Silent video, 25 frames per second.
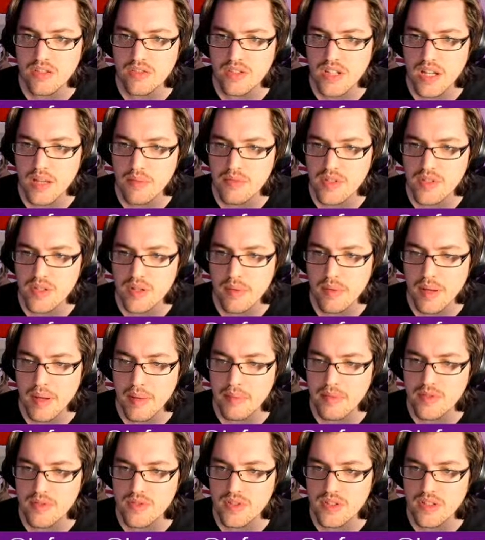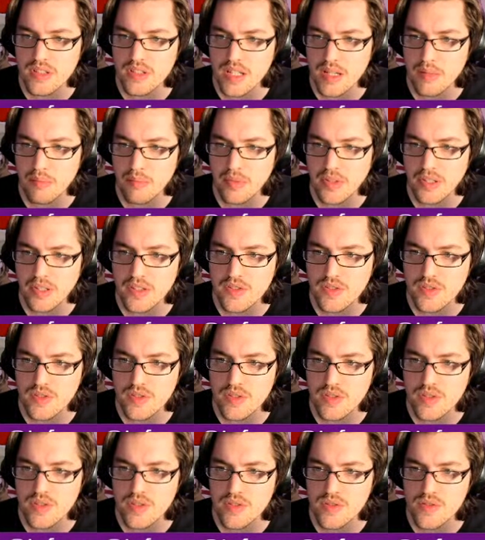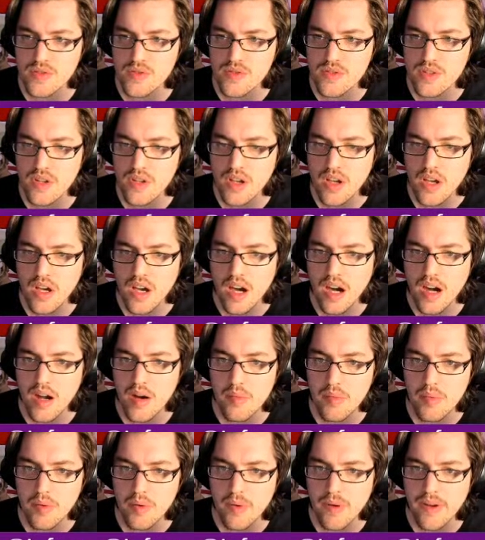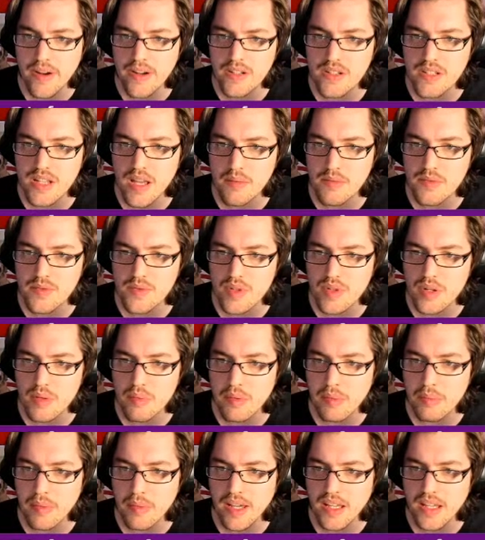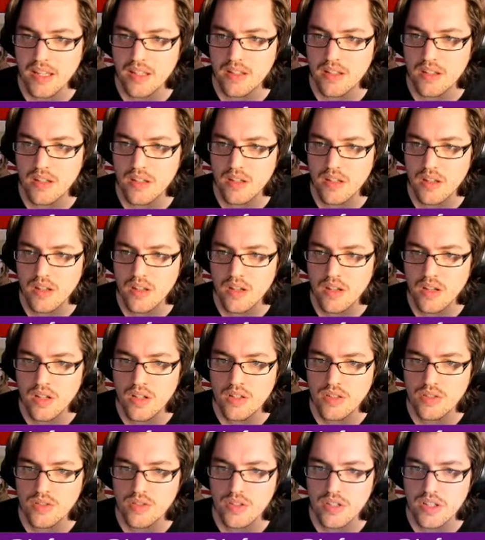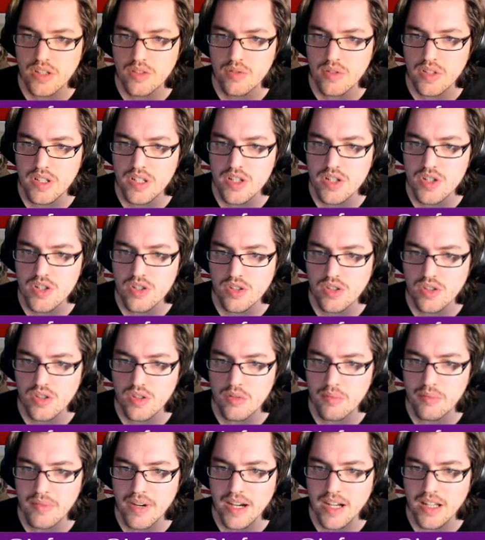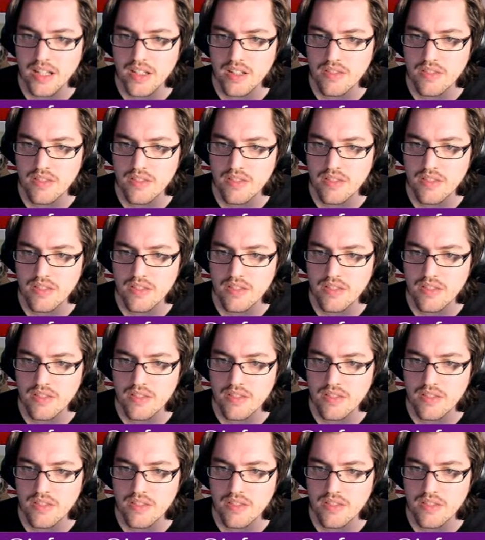TypeScript app using templates. So use our provided TypeScript append to the creation command.